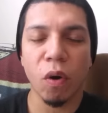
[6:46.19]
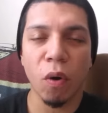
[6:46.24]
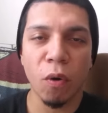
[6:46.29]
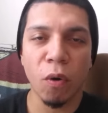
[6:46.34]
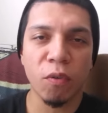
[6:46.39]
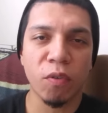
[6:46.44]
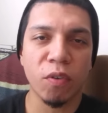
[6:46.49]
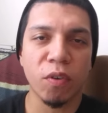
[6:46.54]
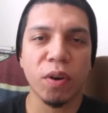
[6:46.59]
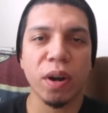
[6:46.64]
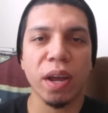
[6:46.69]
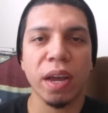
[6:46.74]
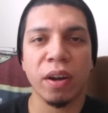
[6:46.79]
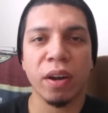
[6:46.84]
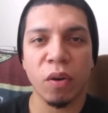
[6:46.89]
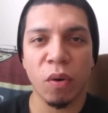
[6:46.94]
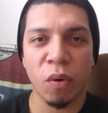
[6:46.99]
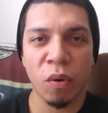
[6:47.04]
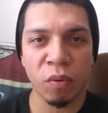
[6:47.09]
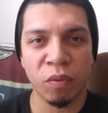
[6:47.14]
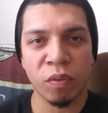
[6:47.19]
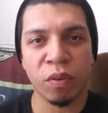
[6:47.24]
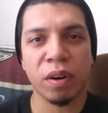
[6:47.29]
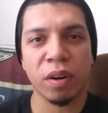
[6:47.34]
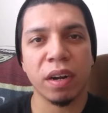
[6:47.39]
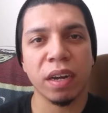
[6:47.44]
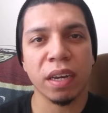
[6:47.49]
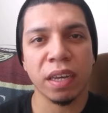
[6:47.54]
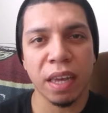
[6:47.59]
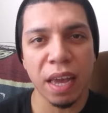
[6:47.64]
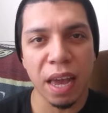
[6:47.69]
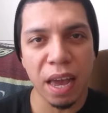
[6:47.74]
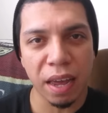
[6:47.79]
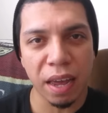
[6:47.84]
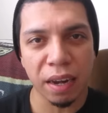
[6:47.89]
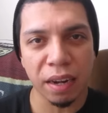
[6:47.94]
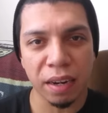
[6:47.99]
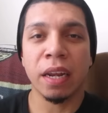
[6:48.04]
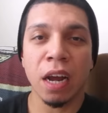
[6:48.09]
over and over again.